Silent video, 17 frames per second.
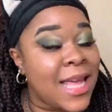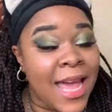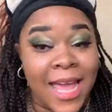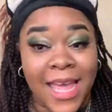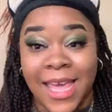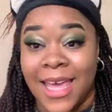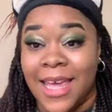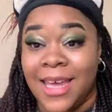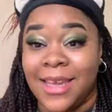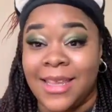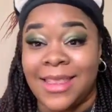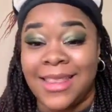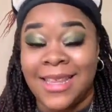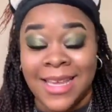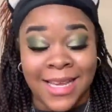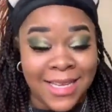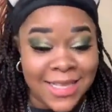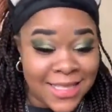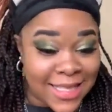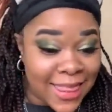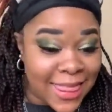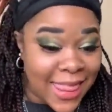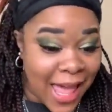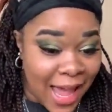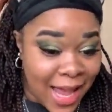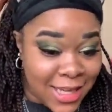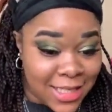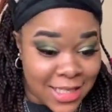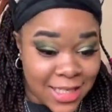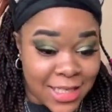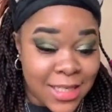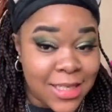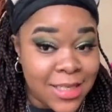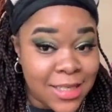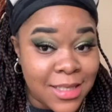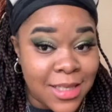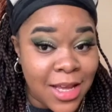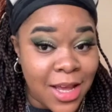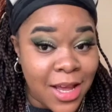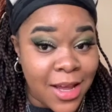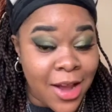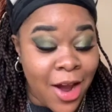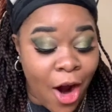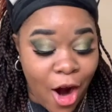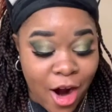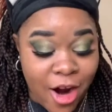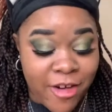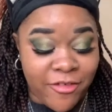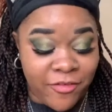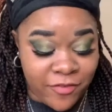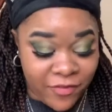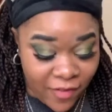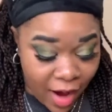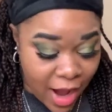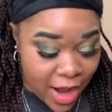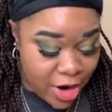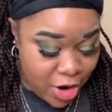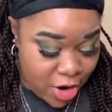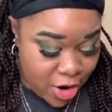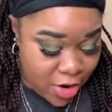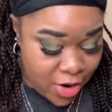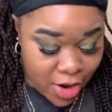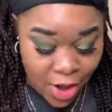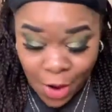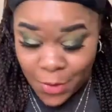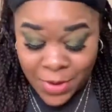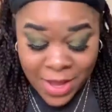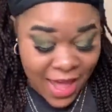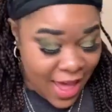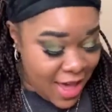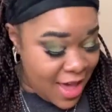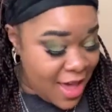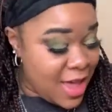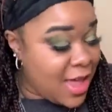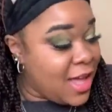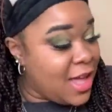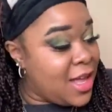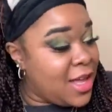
and these lashes are fire, okay?